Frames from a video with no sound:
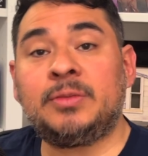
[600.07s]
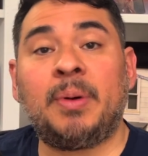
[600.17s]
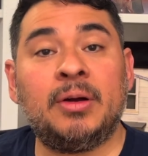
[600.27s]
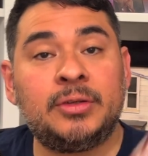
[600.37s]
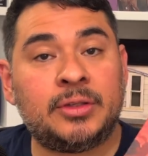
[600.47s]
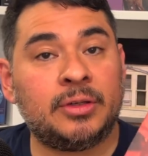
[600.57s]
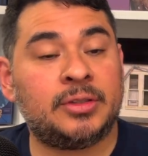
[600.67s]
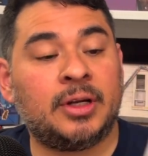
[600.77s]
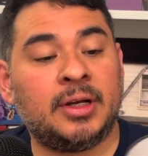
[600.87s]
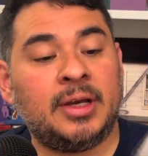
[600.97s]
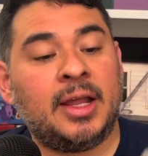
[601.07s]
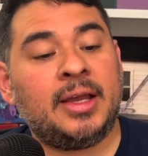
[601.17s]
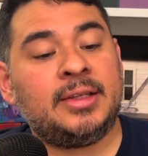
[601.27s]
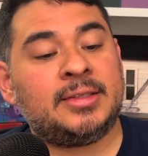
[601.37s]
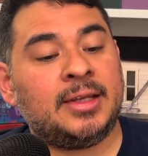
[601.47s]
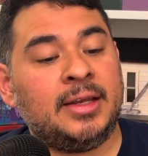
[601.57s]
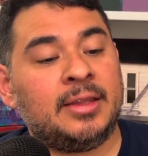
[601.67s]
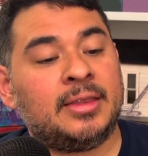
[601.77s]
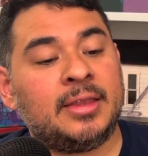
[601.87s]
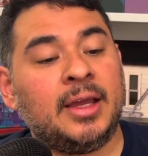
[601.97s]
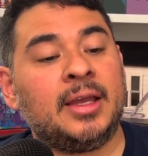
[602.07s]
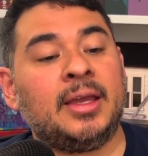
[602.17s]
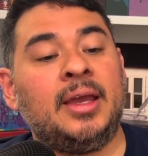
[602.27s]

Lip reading: posters are nice and thick,